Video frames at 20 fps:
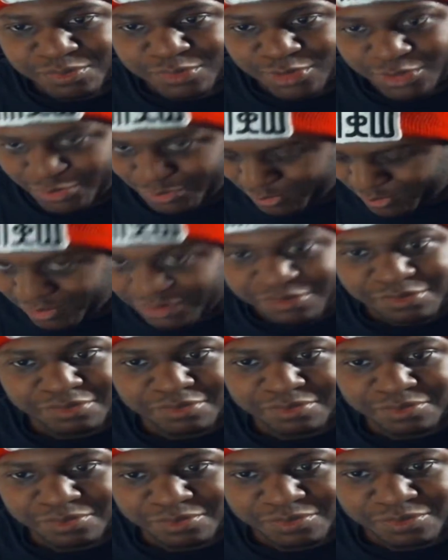on.
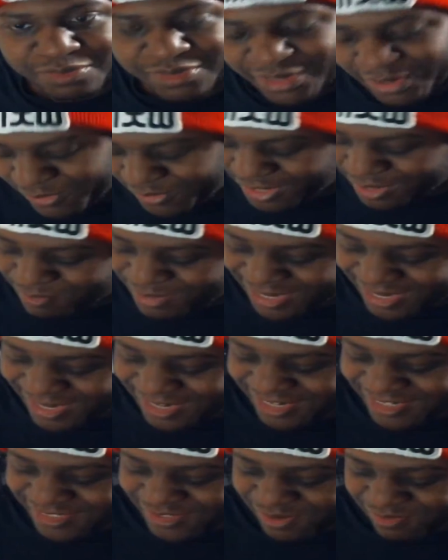Okay, I'm not
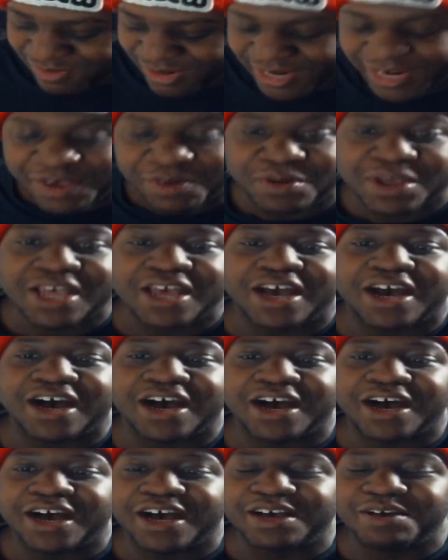getting this off right now.
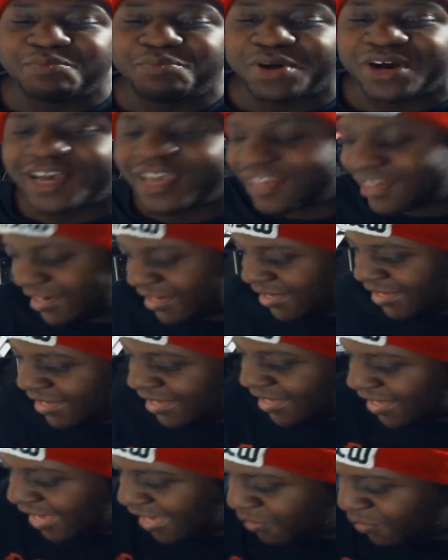But
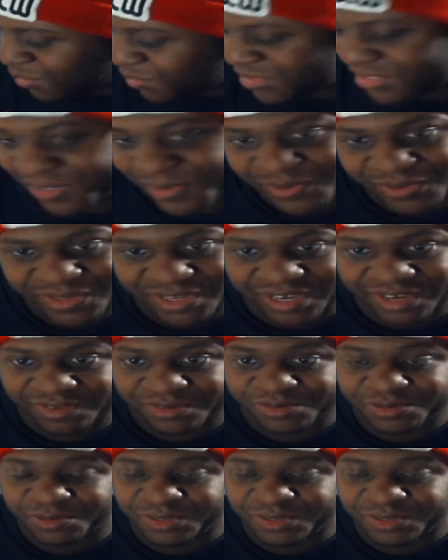I will show you the other two